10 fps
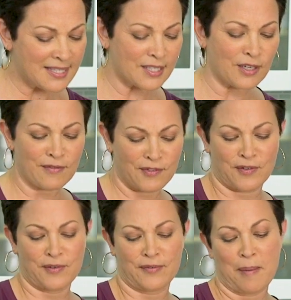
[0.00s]
serves
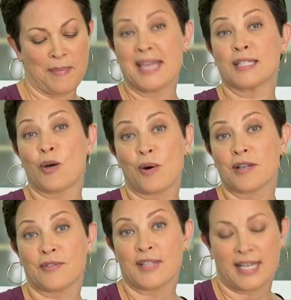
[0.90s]
for a main
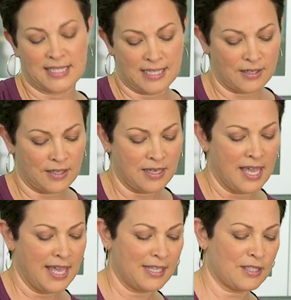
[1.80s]
course, for like a dinner.
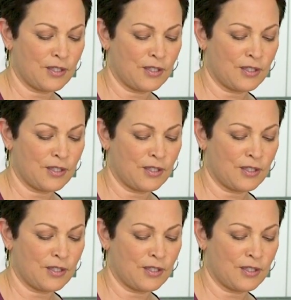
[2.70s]
It